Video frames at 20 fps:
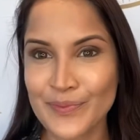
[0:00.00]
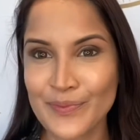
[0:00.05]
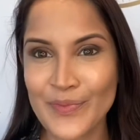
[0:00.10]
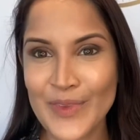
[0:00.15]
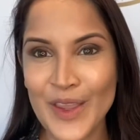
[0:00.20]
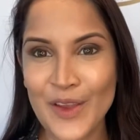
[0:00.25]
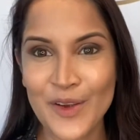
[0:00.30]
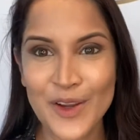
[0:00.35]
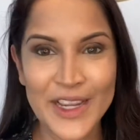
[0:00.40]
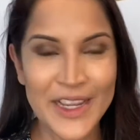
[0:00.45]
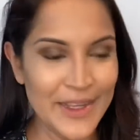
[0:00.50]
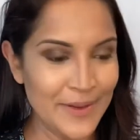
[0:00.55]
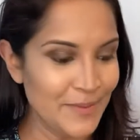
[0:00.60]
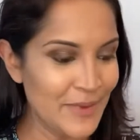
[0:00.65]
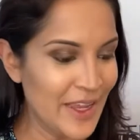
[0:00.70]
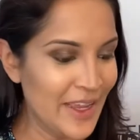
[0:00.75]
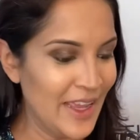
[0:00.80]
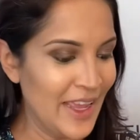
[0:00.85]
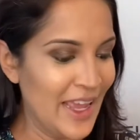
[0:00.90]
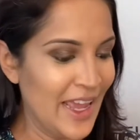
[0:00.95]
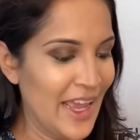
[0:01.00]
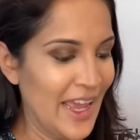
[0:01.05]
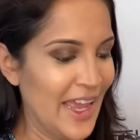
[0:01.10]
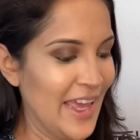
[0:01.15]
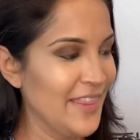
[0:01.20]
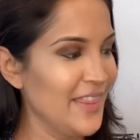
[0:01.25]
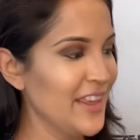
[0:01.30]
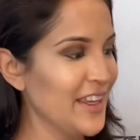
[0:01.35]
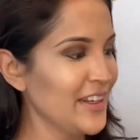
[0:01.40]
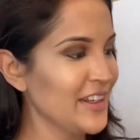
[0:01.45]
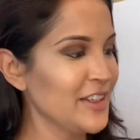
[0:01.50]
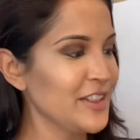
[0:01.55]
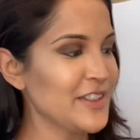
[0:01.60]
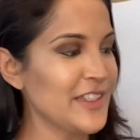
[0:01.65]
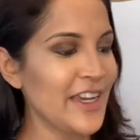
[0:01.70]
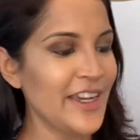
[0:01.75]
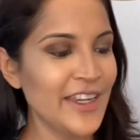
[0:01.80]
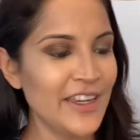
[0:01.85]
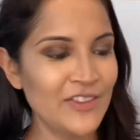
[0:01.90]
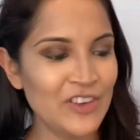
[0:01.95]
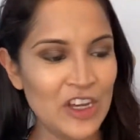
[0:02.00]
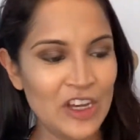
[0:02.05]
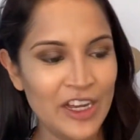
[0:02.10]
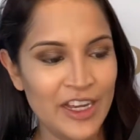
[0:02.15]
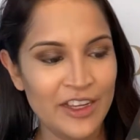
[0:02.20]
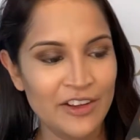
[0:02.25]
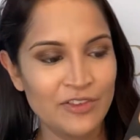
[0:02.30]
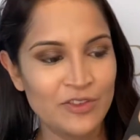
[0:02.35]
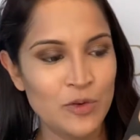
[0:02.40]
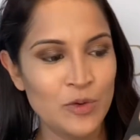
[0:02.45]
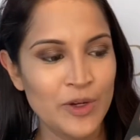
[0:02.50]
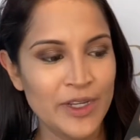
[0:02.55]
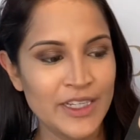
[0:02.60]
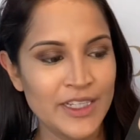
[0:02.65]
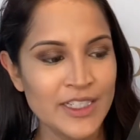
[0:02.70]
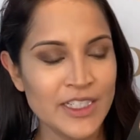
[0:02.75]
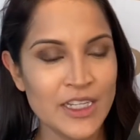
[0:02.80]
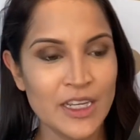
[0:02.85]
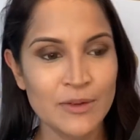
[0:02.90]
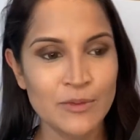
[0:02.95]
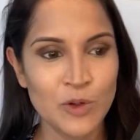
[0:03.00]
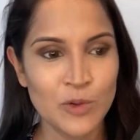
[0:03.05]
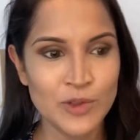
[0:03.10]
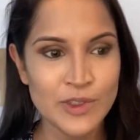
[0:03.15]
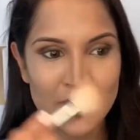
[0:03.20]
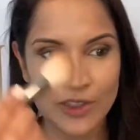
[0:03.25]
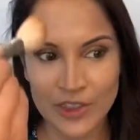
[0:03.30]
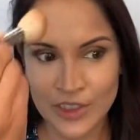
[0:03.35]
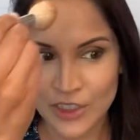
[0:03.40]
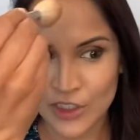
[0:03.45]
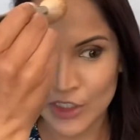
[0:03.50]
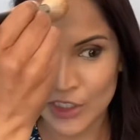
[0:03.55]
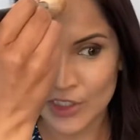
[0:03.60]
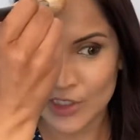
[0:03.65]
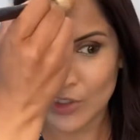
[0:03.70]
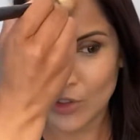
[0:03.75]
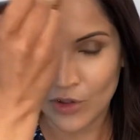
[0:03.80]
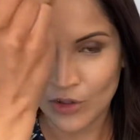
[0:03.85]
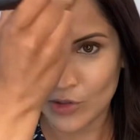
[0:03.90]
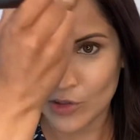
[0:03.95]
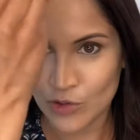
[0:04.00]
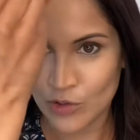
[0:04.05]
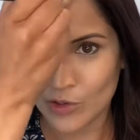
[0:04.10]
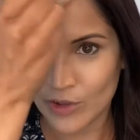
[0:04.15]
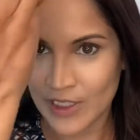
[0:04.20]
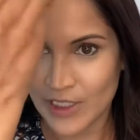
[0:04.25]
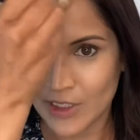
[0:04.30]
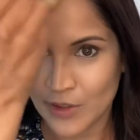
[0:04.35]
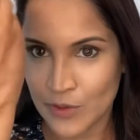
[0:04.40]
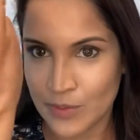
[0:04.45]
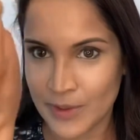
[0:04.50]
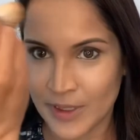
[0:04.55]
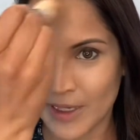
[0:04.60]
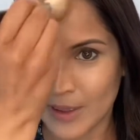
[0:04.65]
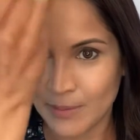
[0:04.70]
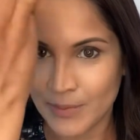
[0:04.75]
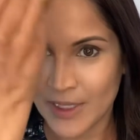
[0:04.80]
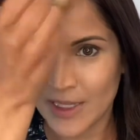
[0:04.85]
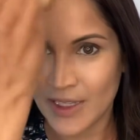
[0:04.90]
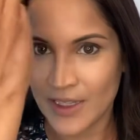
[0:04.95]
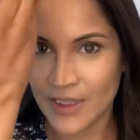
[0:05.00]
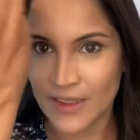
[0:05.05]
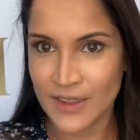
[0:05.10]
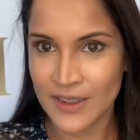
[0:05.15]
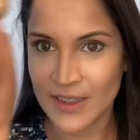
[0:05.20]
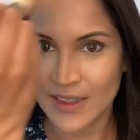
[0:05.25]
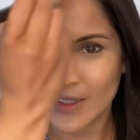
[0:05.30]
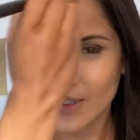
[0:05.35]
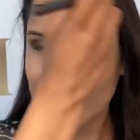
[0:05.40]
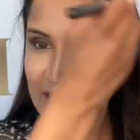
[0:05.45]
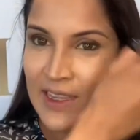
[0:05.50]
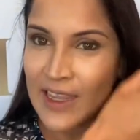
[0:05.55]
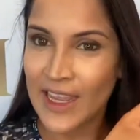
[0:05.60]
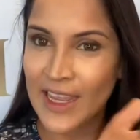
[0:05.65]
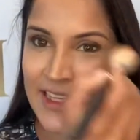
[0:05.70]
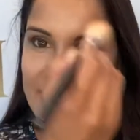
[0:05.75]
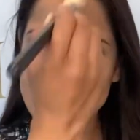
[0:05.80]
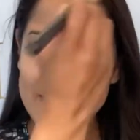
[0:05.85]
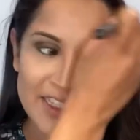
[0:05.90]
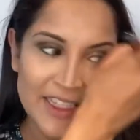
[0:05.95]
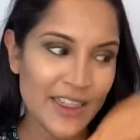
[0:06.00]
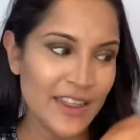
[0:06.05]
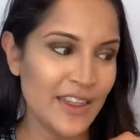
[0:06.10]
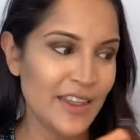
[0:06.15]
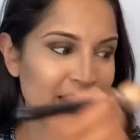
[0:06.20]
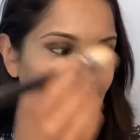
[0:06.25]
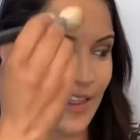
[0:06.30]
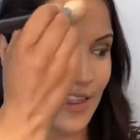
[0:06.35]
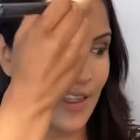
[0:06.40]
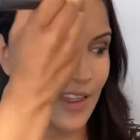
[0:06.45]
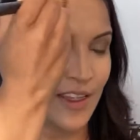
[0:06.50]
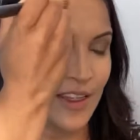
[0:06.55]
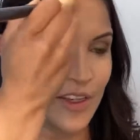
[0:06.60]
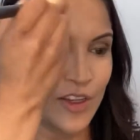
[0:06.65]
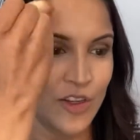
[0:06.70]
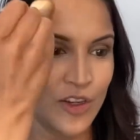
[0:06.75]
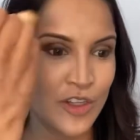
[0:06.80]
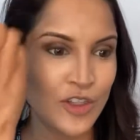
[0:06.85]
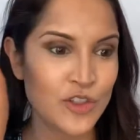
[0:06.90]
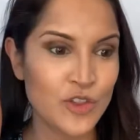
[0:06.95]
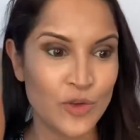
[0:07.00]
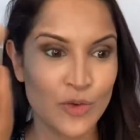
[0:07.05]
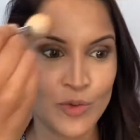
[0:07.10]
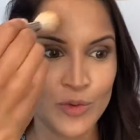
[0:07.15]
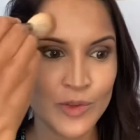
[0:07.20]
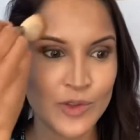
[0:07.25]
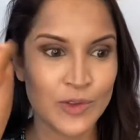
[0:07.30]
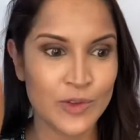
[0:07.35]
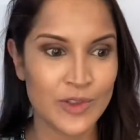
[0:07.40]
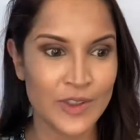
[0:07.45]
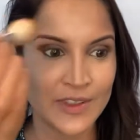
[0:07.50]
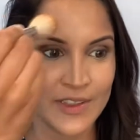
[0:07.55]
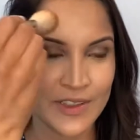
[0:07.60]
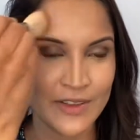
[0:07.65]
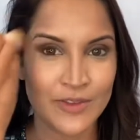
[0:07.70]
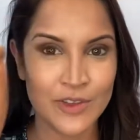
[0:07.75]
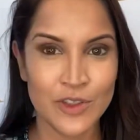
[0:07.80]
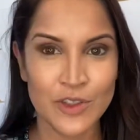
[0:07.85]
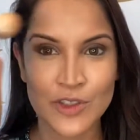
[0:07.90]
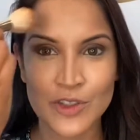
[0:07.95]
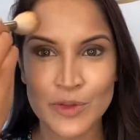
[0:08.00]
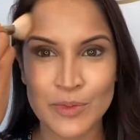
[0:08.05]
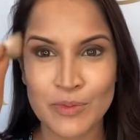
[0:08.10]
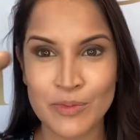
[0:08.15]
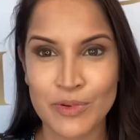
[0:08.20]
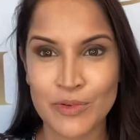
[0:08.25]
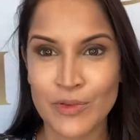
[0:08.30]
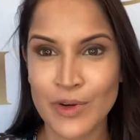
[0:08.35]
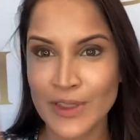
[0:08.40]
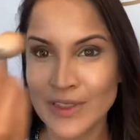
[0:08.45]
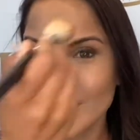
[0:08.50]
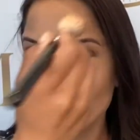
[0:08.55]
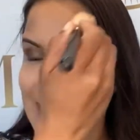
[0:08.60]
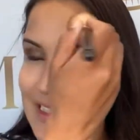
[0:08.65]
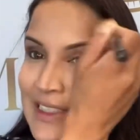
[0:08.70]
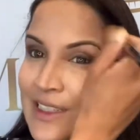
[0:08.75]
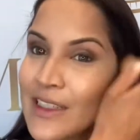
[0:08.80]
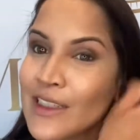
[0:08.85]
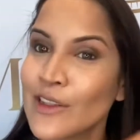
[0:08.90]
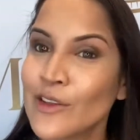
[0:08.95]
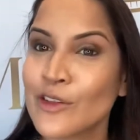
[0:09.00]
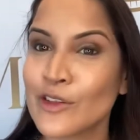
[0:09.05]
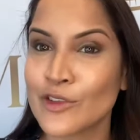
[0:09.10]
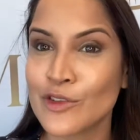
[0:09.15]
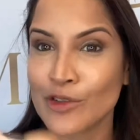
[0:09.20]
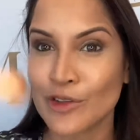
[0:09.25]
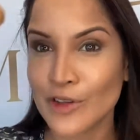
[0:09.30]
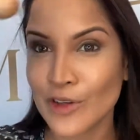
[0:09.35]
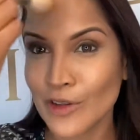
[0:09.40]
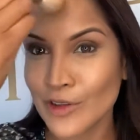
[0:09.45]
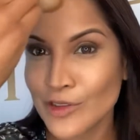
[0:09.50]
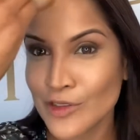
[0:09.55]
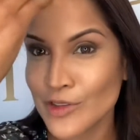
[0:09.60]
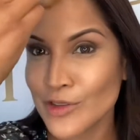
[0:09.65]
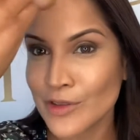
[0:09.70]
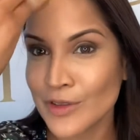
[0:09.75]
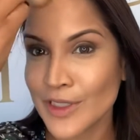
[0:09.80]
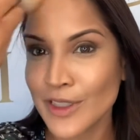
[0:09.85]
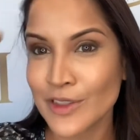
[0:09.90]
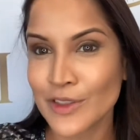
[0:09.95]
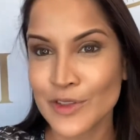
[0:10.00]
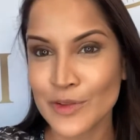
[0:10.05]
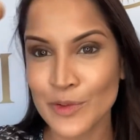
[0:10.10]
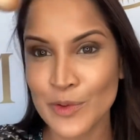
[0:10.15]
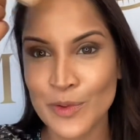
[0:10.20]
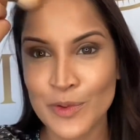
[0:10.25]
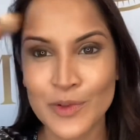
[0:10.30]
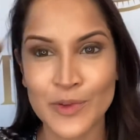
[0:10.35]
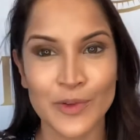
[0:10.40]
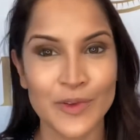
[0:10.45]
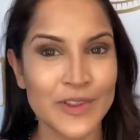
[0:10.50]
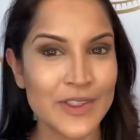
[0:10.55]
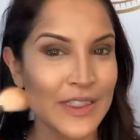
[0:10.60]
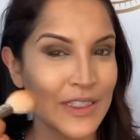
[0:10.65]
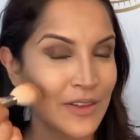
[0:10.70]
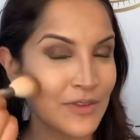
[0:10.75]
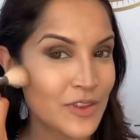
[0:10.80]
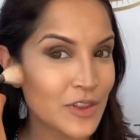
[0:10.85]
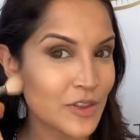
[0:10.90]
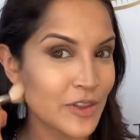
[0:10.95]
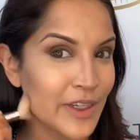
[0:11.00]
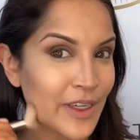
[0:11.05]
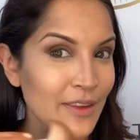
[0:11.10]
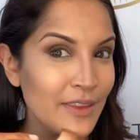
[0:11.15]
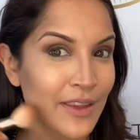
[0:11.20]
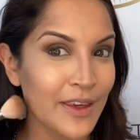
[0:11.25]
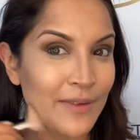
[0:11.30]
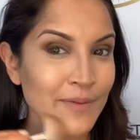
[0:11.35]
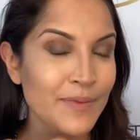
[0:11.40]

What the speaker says: Okay, and then because I have a higher forehead, I'm also going to just contour a little bit up here. And you can do all sorts of stuff. You could do bronzing, you can do contouring, you can do all sorts of stuff to create that.